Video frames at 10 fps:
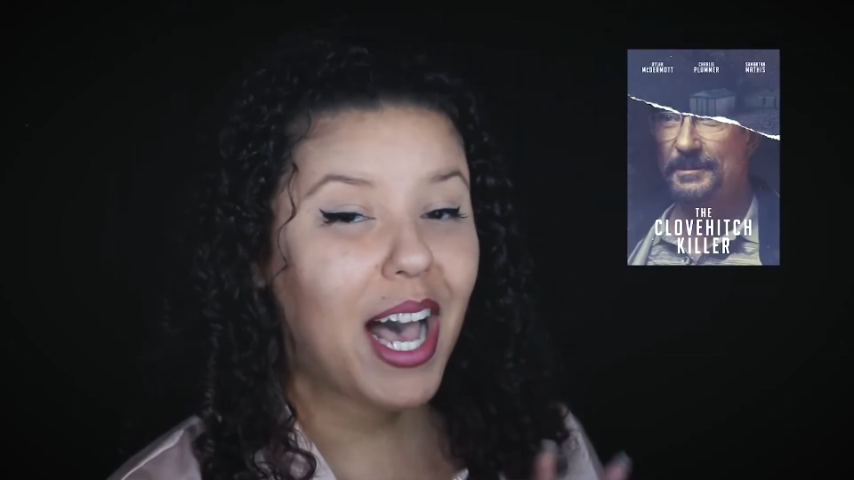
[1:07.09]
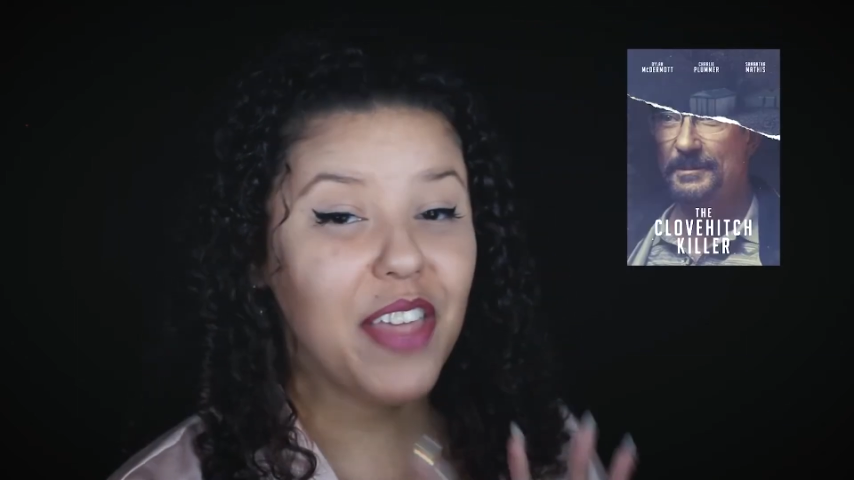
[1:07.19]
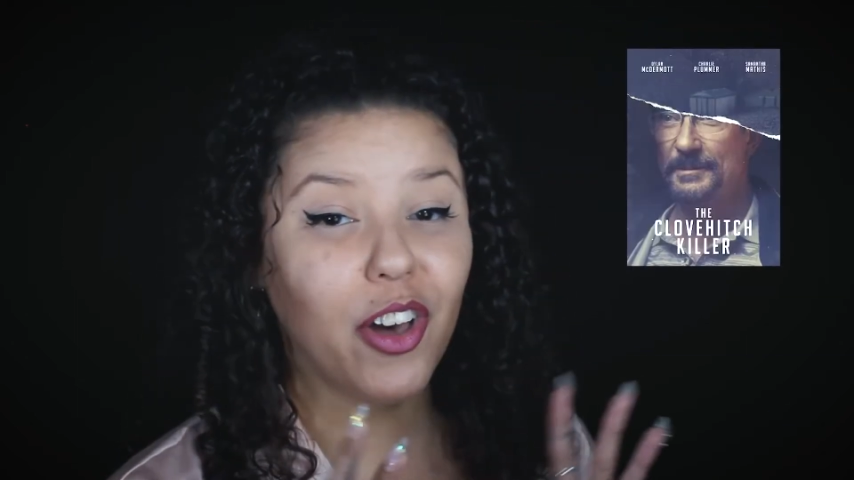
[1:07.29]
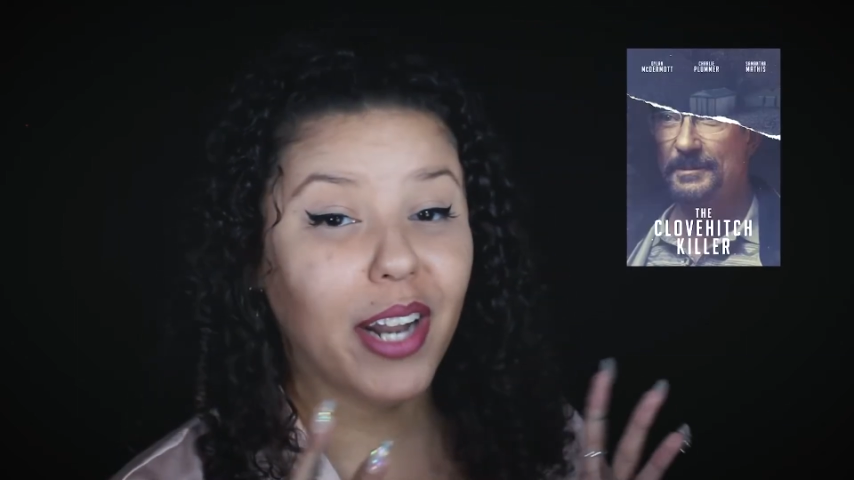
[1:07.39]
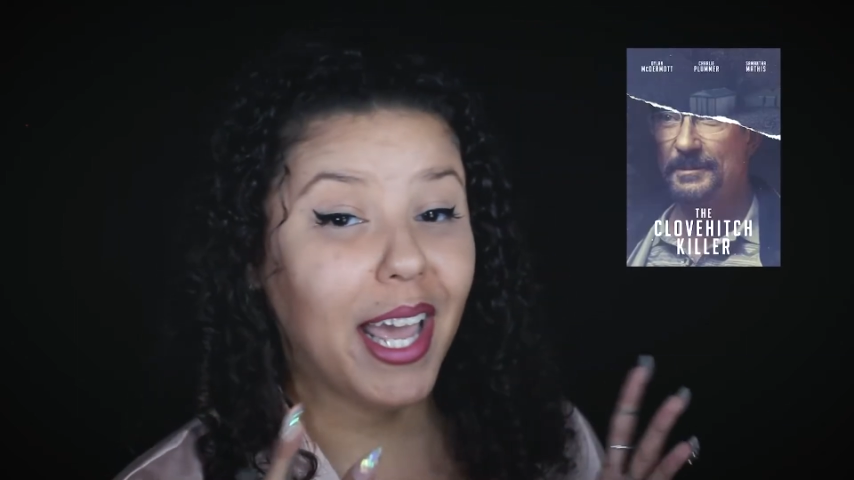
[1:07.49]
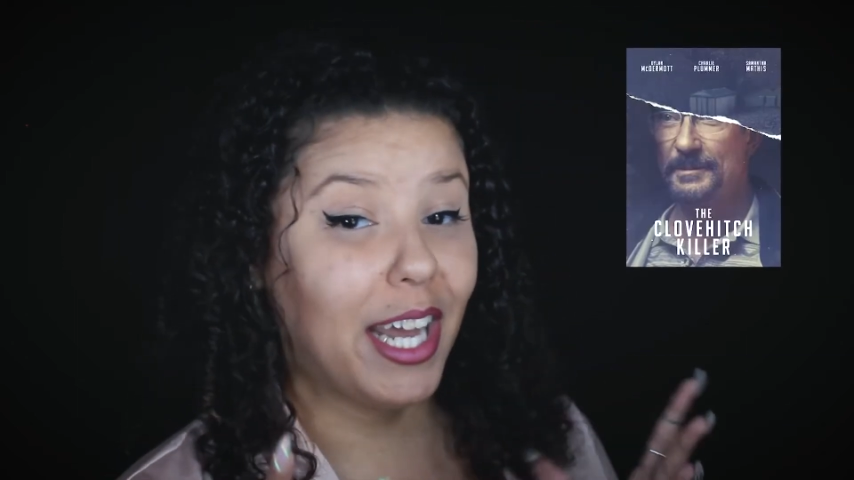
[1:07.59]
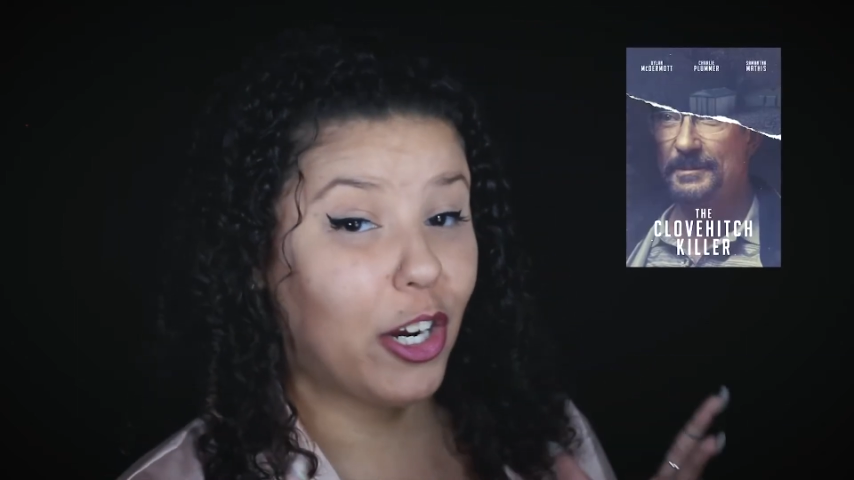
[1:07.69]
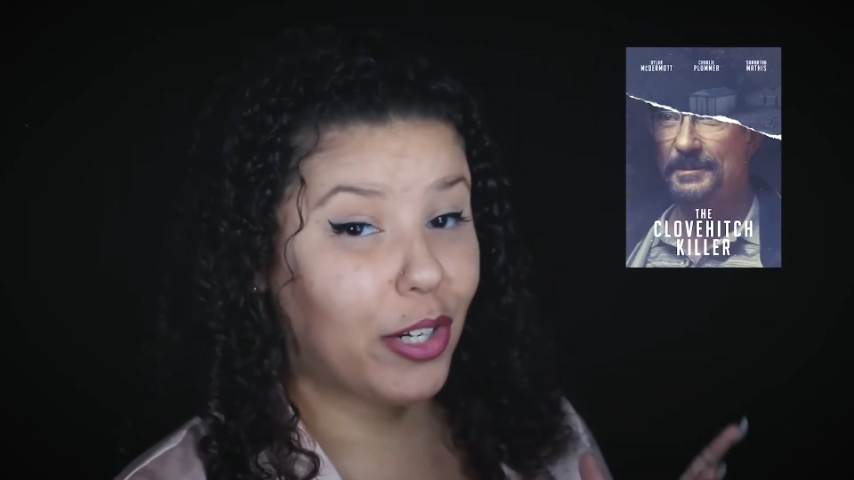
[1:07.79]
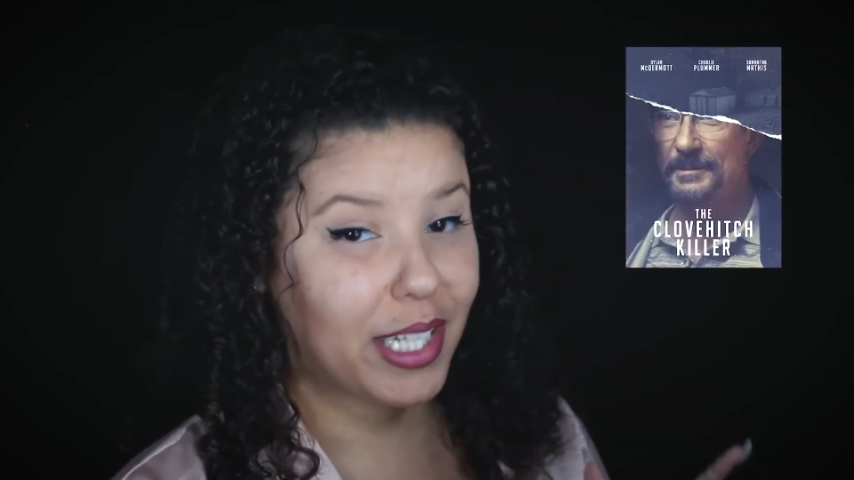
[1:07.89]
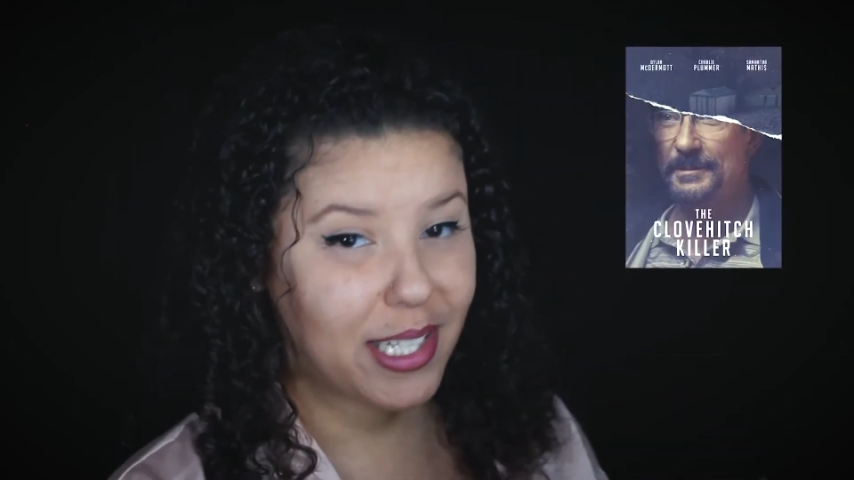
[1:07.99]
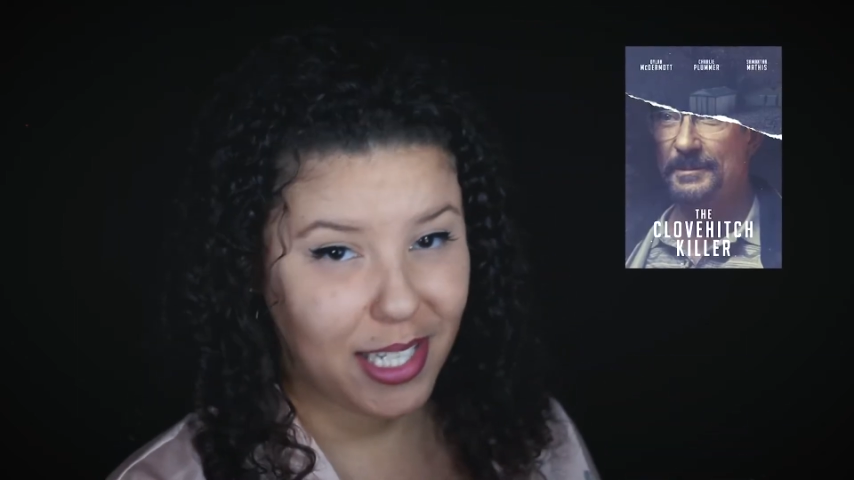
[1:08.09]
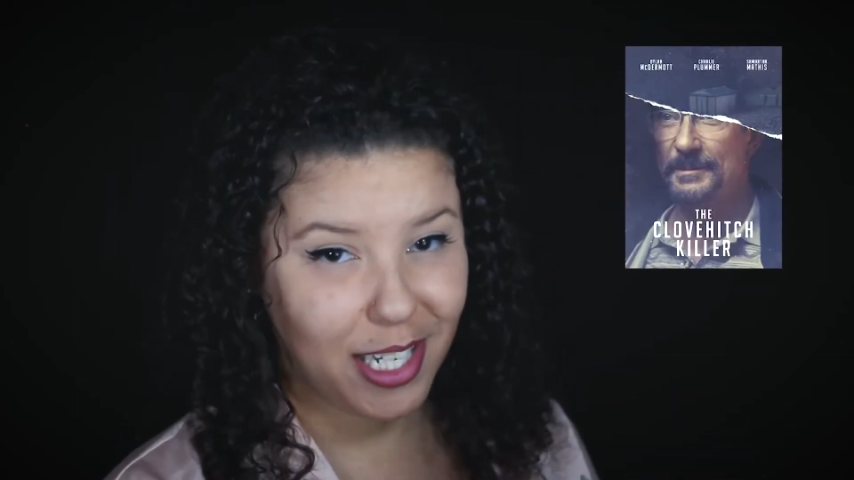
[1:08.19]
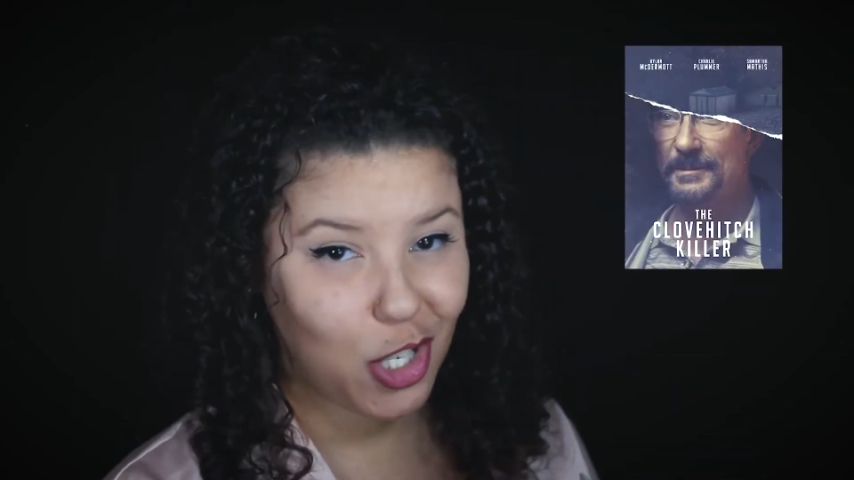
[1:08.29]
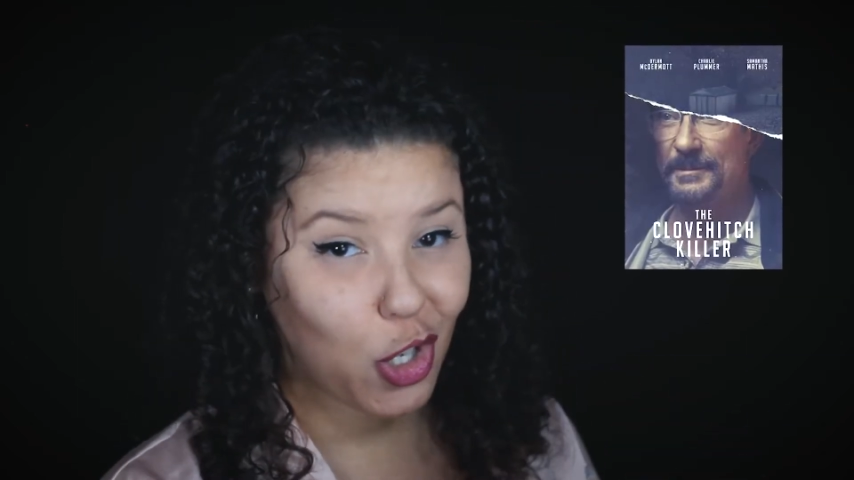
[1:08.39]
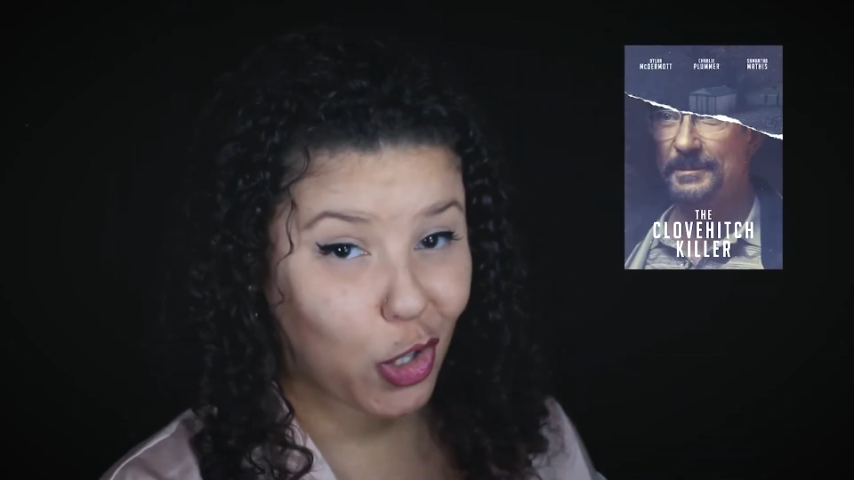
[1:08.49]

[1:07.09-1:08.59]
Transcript: I thought I had already seen